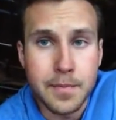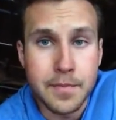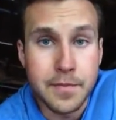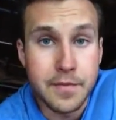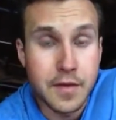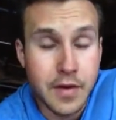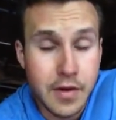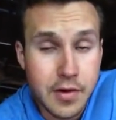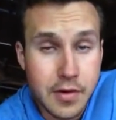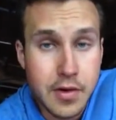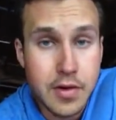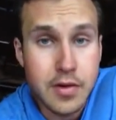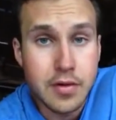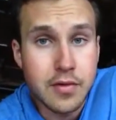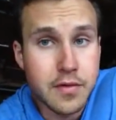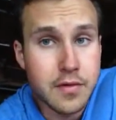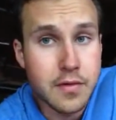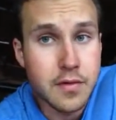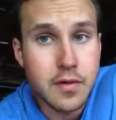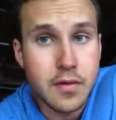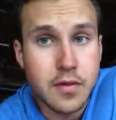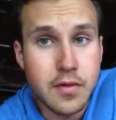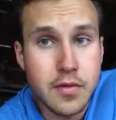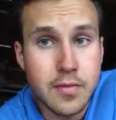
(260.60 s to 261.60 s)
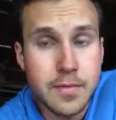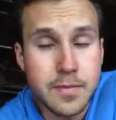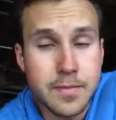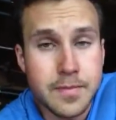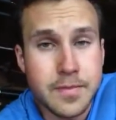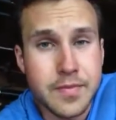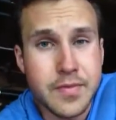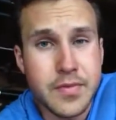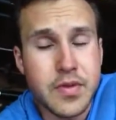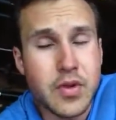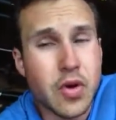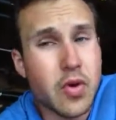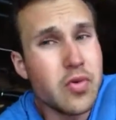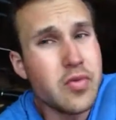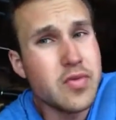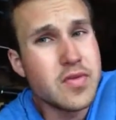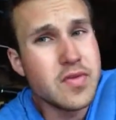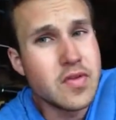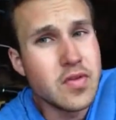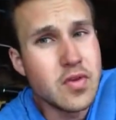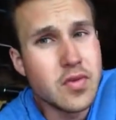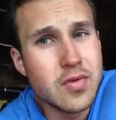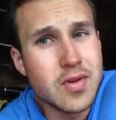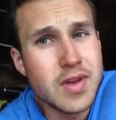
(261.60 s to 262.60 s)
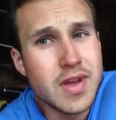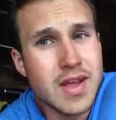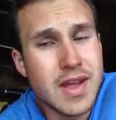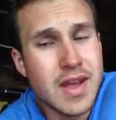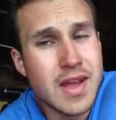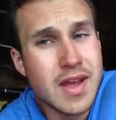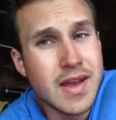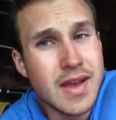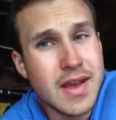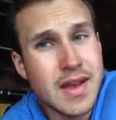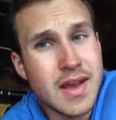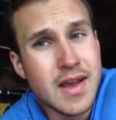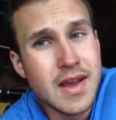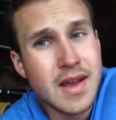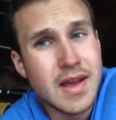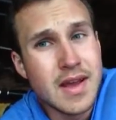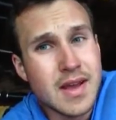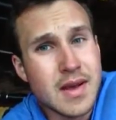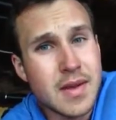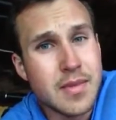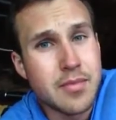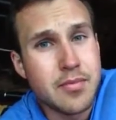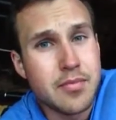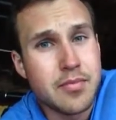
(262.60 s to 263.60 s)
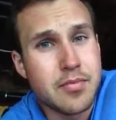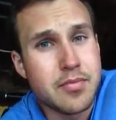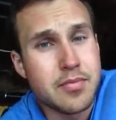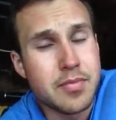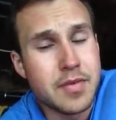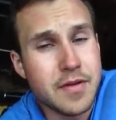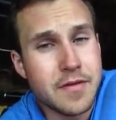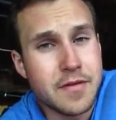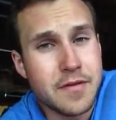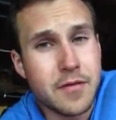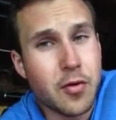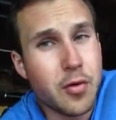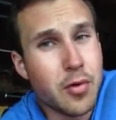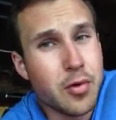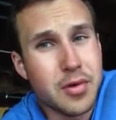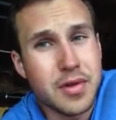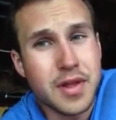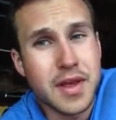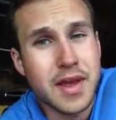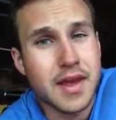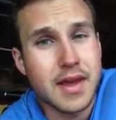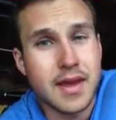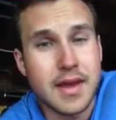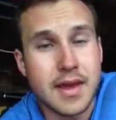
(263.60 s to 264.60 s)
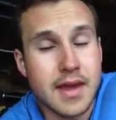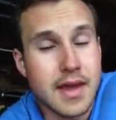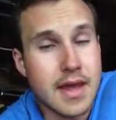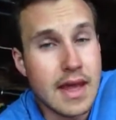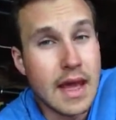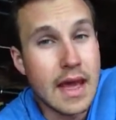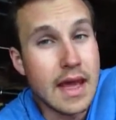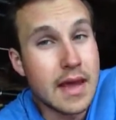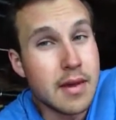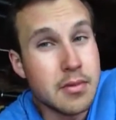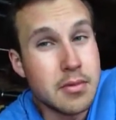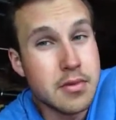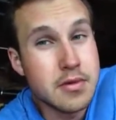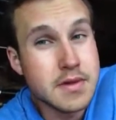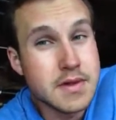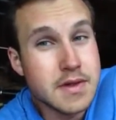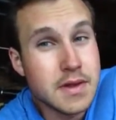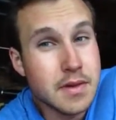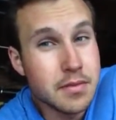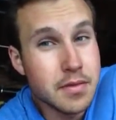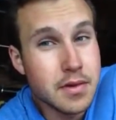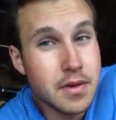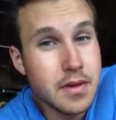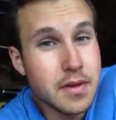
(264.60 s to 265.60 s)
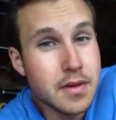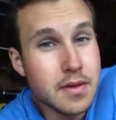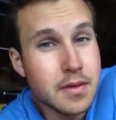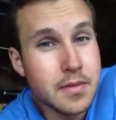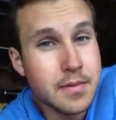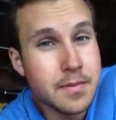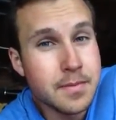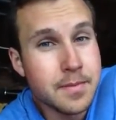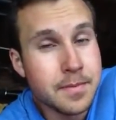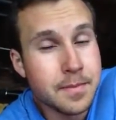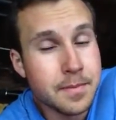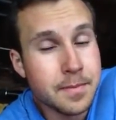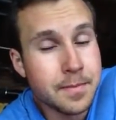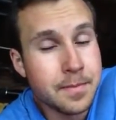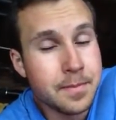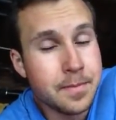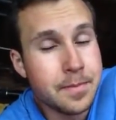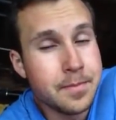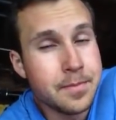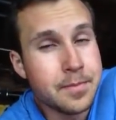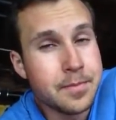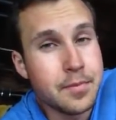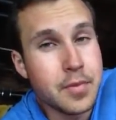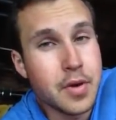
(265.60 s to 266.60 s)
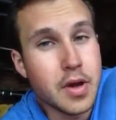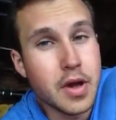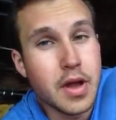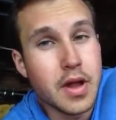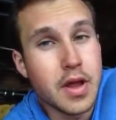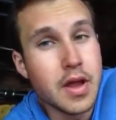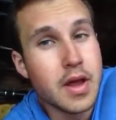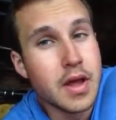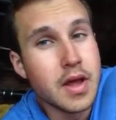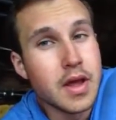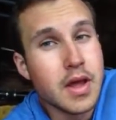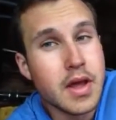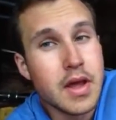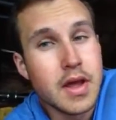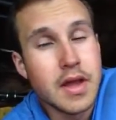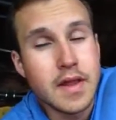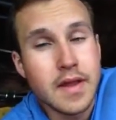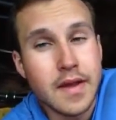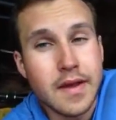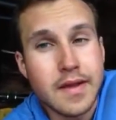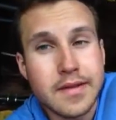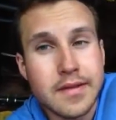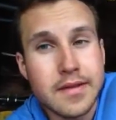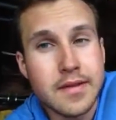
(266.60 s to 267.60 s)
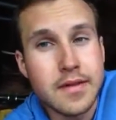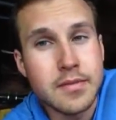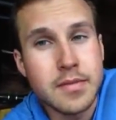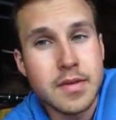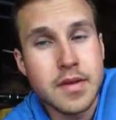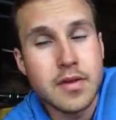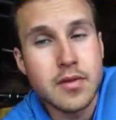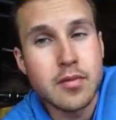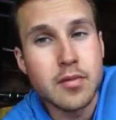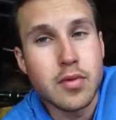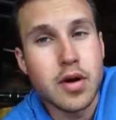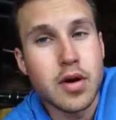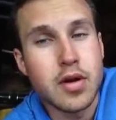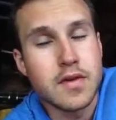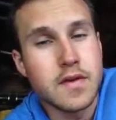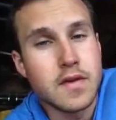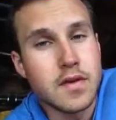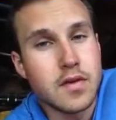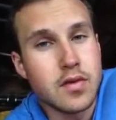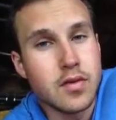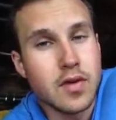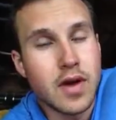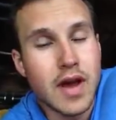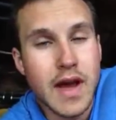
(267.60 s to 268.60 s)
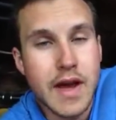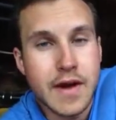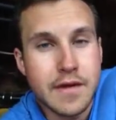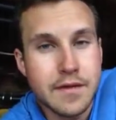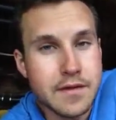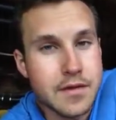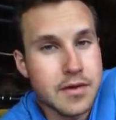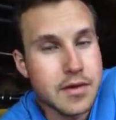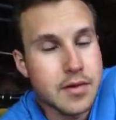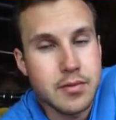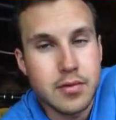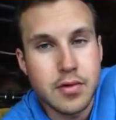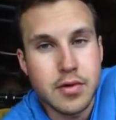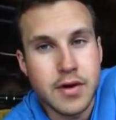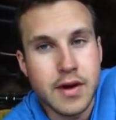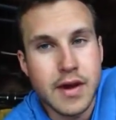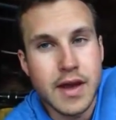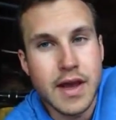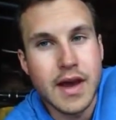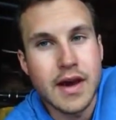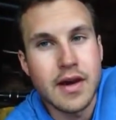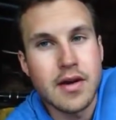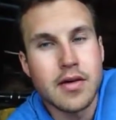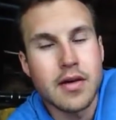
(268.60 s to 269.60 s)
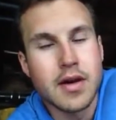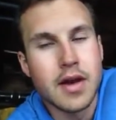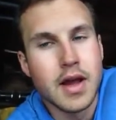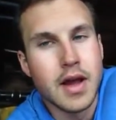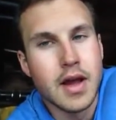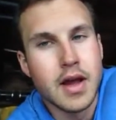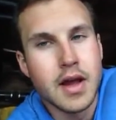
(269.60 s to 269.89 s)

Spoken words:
Very useful. Don't do it before like a game or something, but that's something you want to do after you work out.